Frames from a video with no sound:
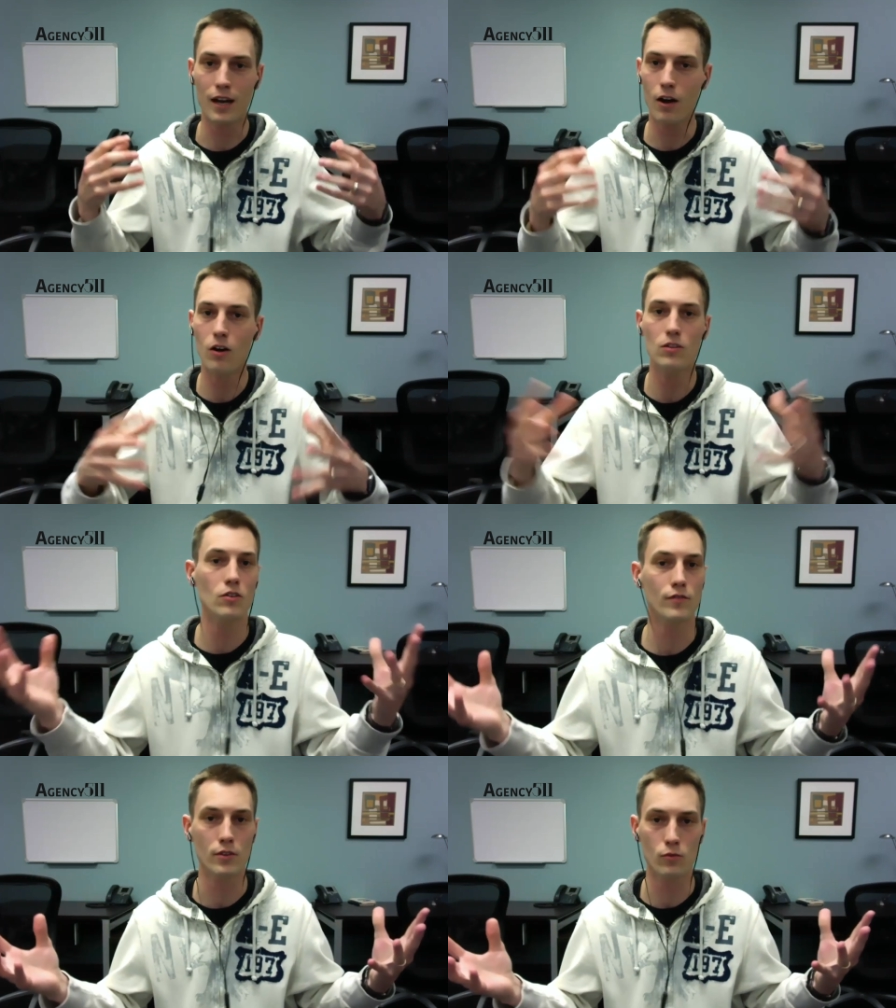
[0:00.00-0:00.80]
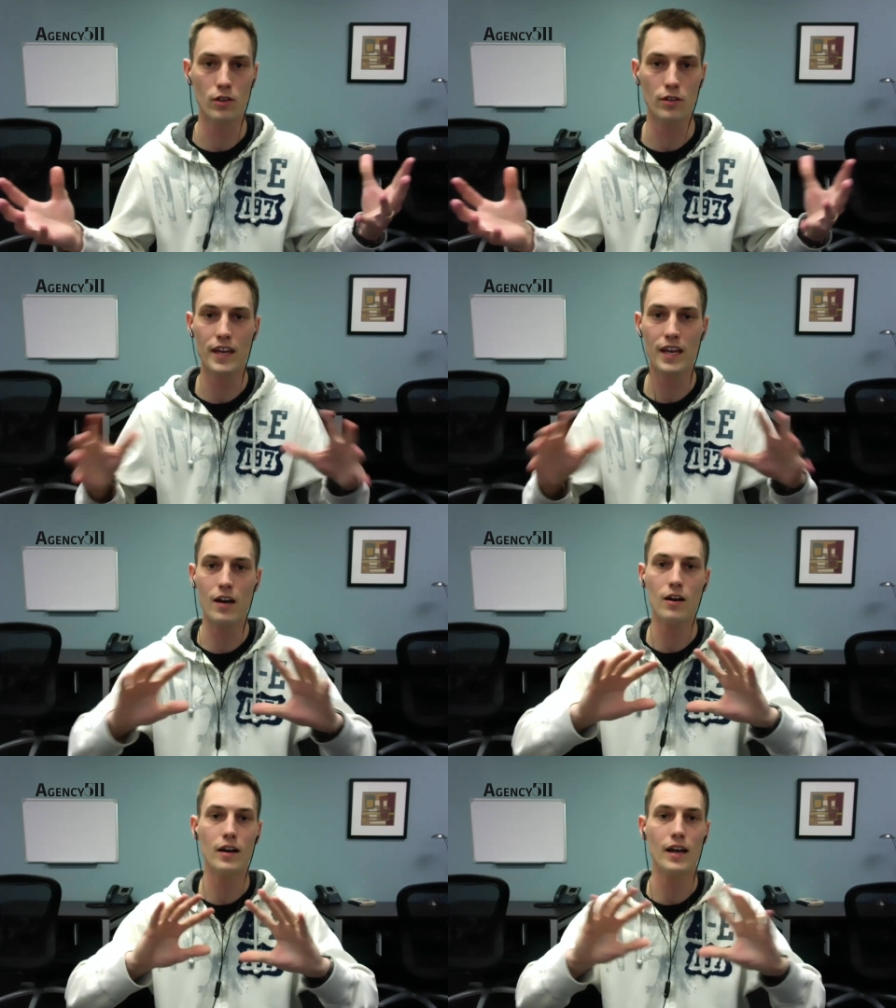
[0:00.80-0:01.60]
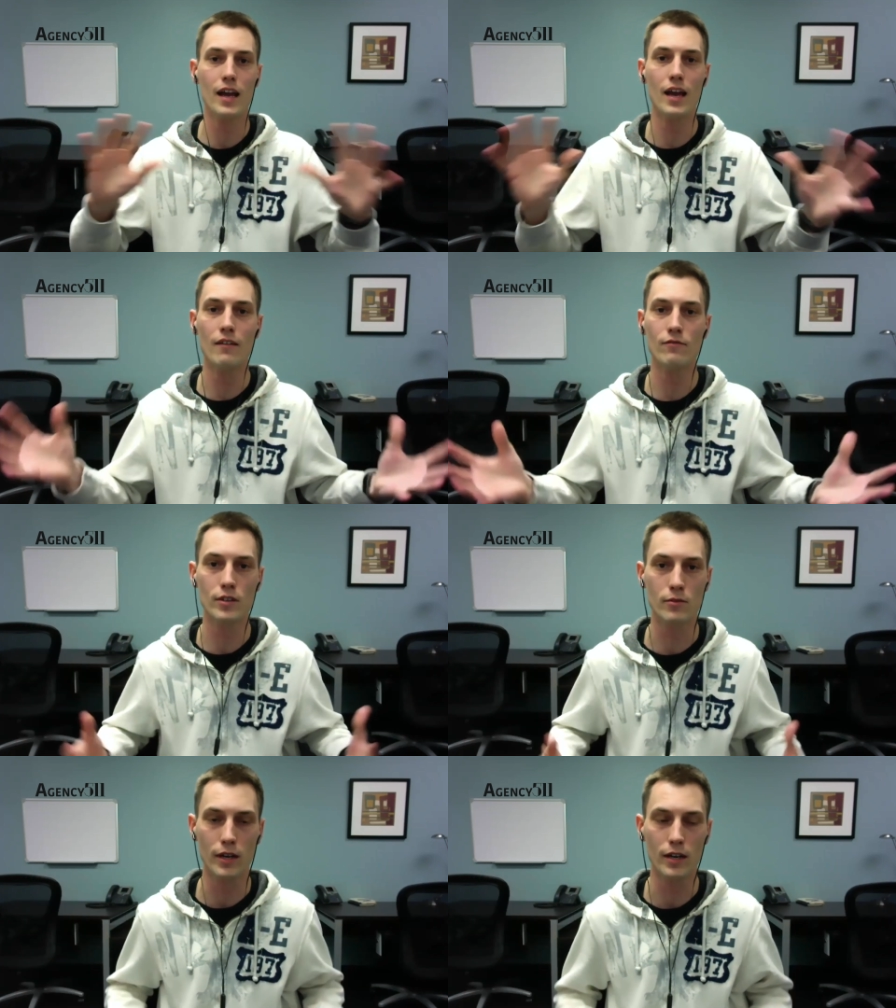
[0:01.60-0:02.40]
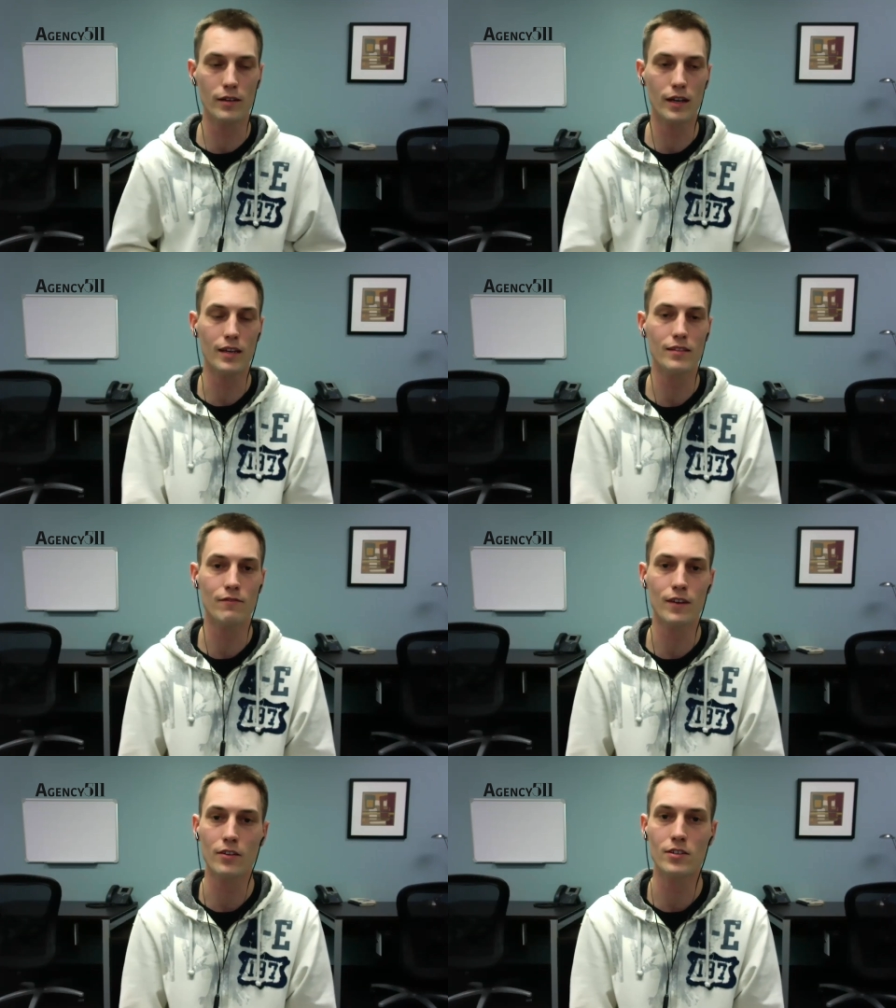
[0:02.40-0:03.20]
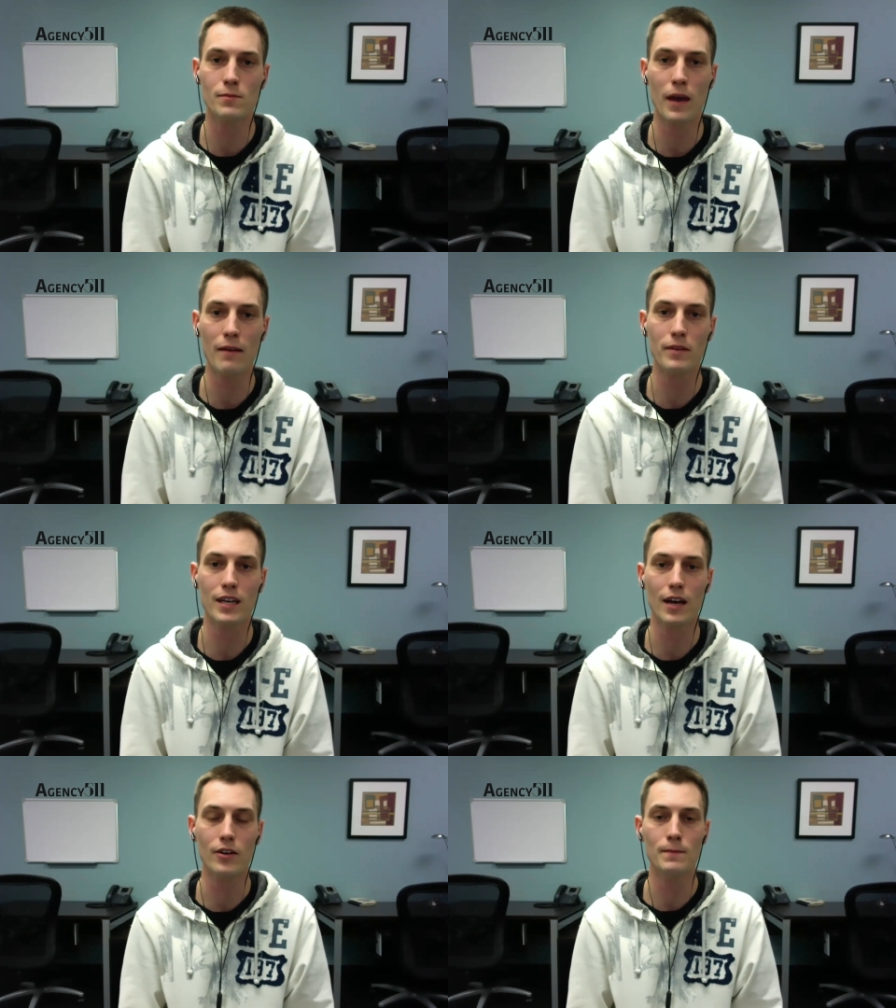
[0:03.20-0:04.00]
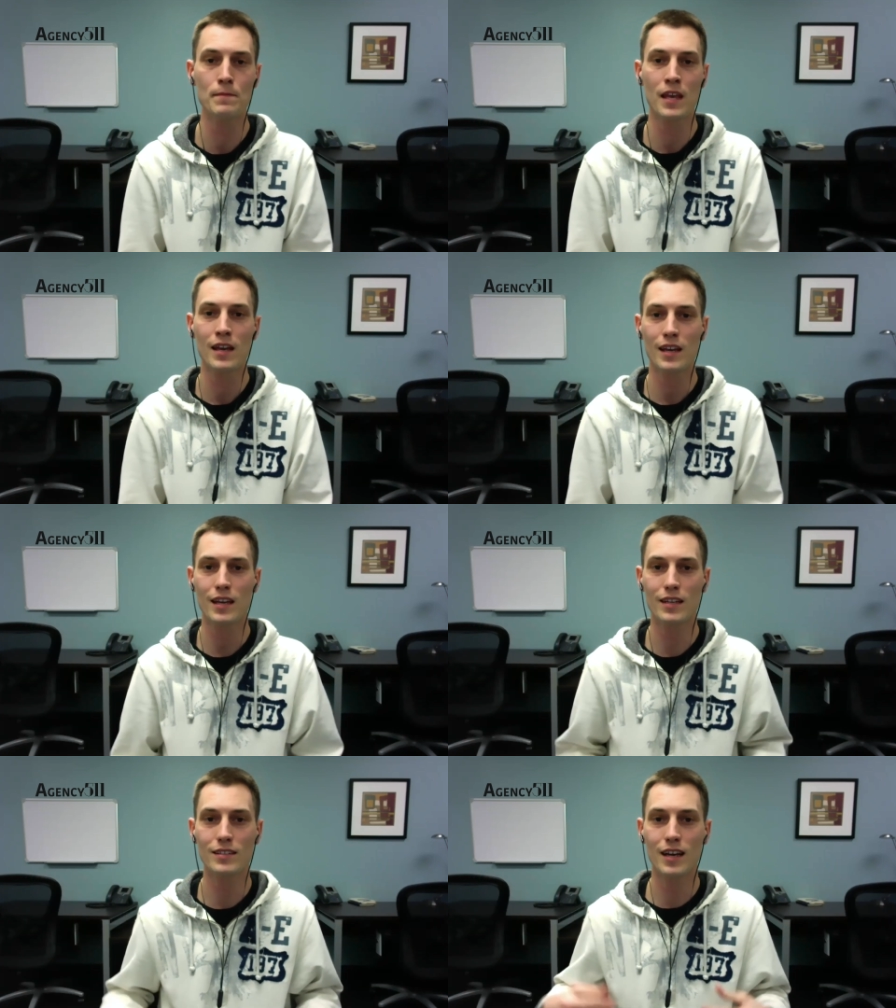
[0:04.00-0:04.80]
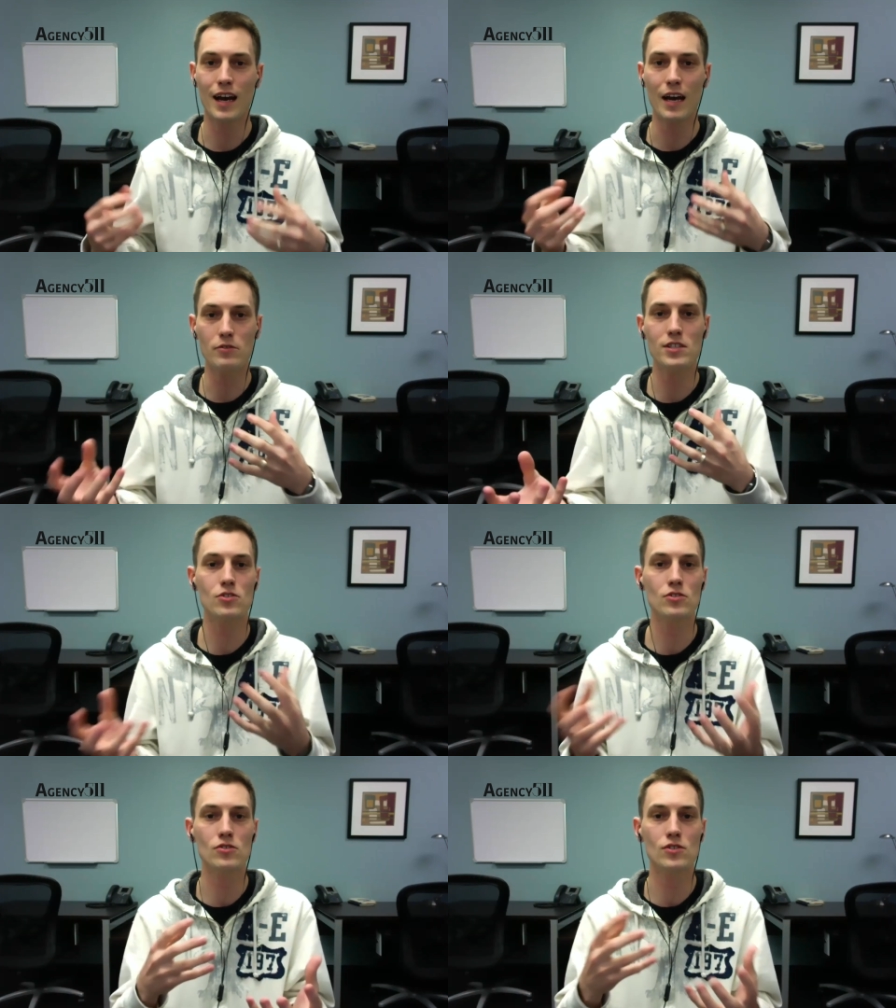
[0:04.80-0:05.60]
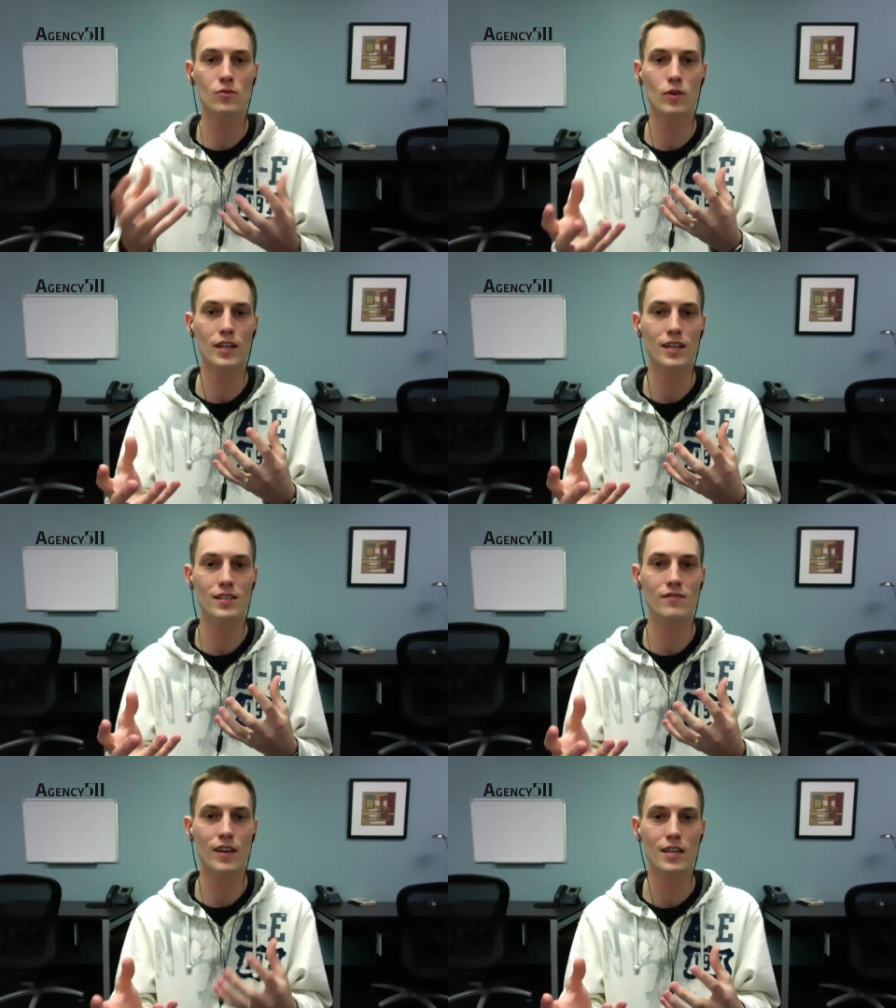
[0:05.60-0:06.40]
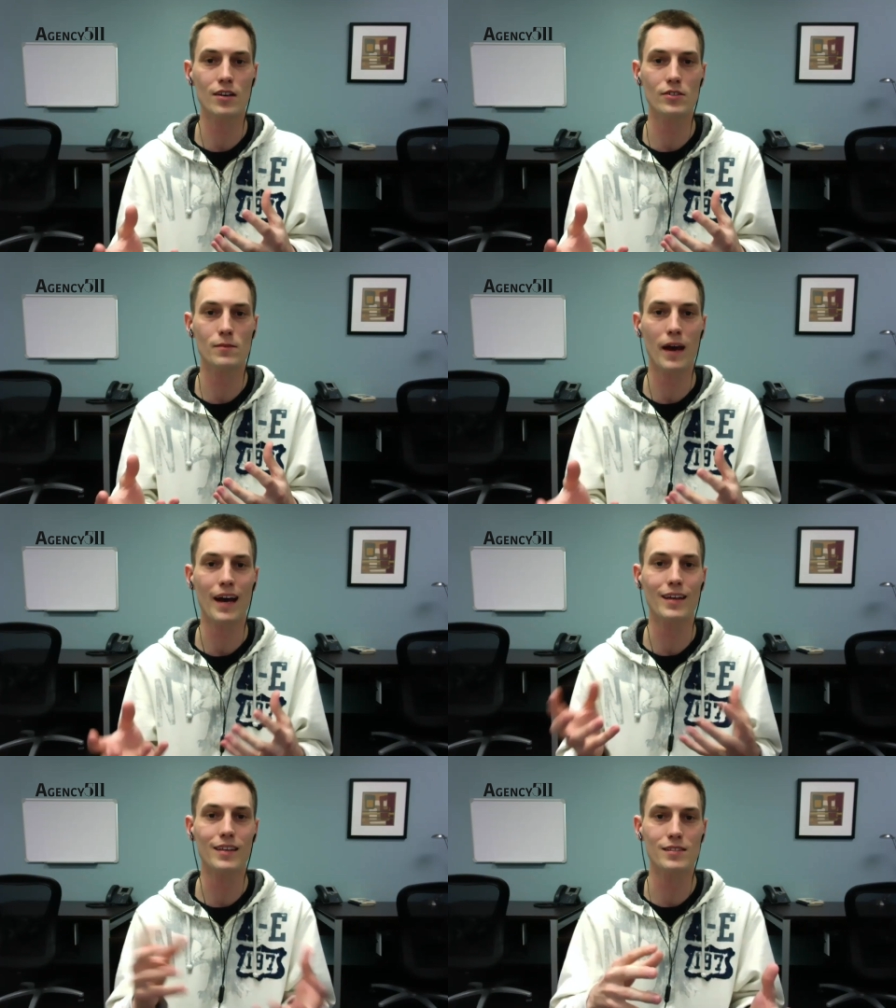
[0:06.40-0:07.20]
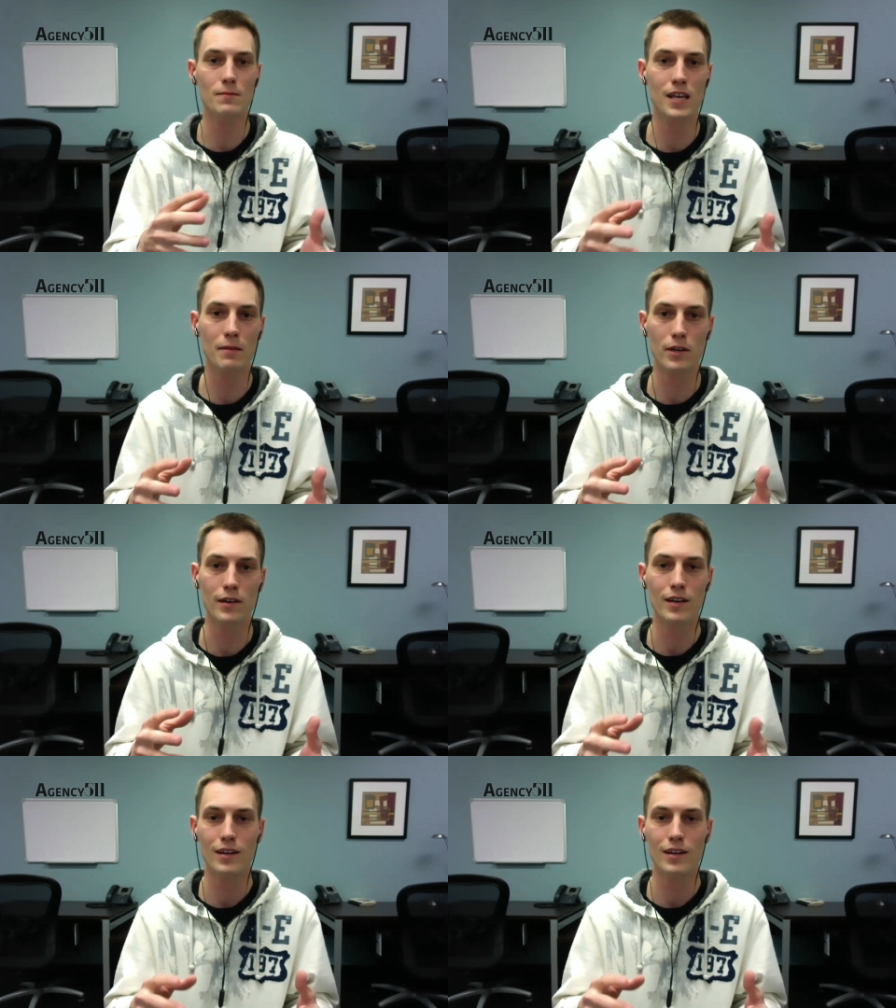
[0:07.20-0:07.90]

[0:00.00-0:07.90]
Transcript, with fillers: all over the world. They are everywhere. And the founder is Pat McGowan. And I was introduced to one of his videos back in September.